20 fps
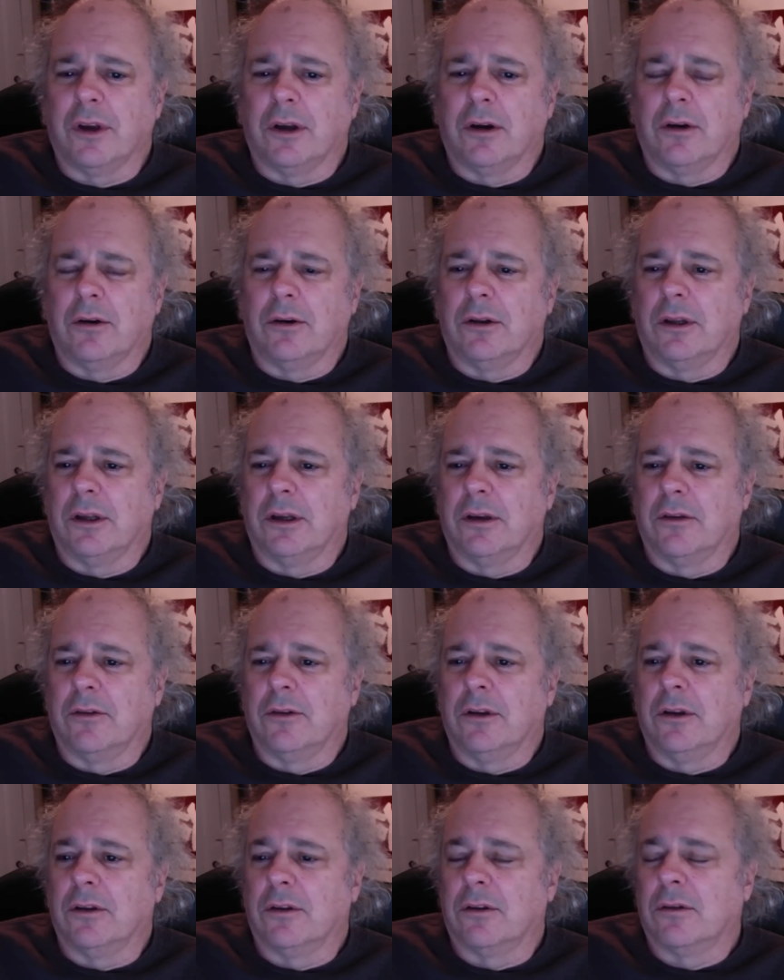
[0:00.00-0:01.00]
currently
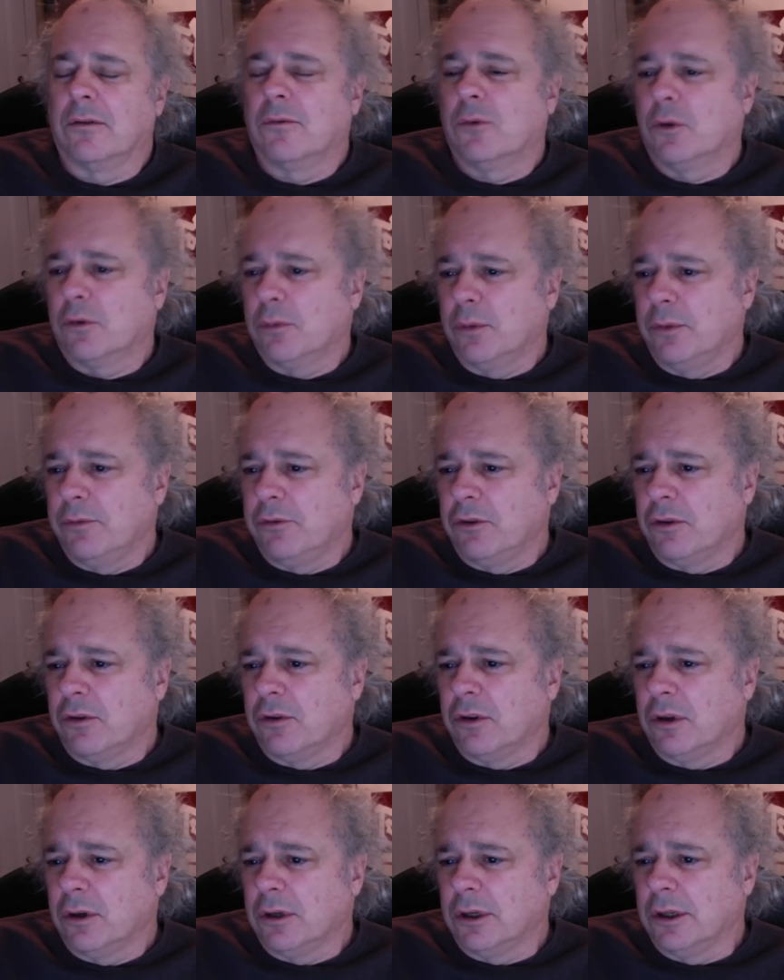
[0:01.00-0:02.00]
exist. Of course, we've just
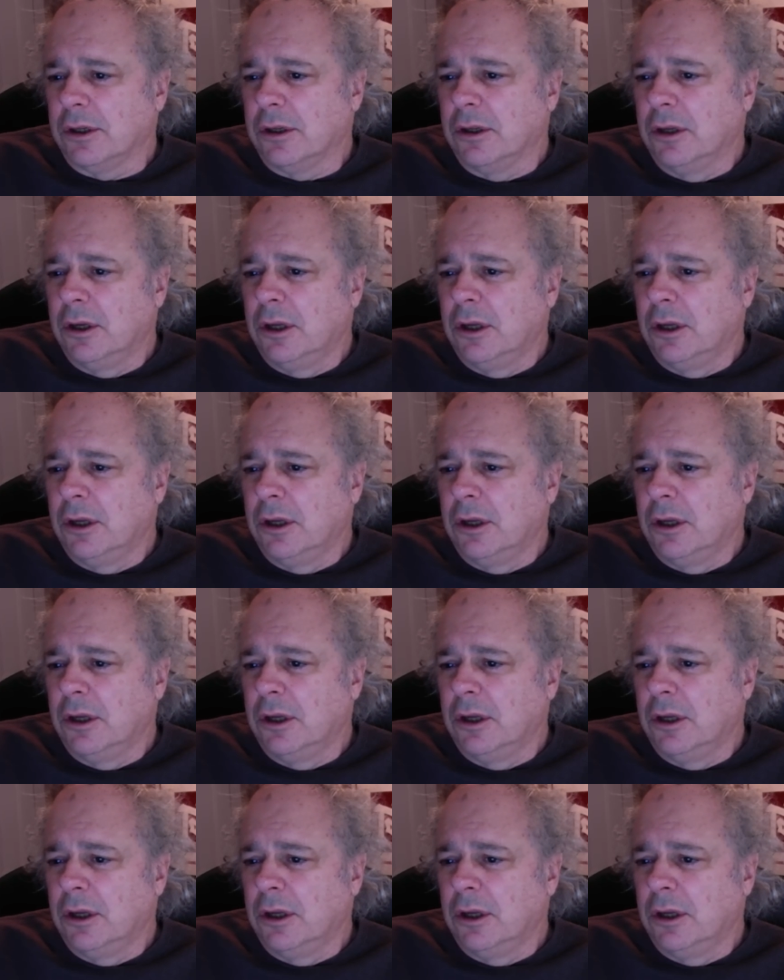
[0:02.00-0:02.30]
started.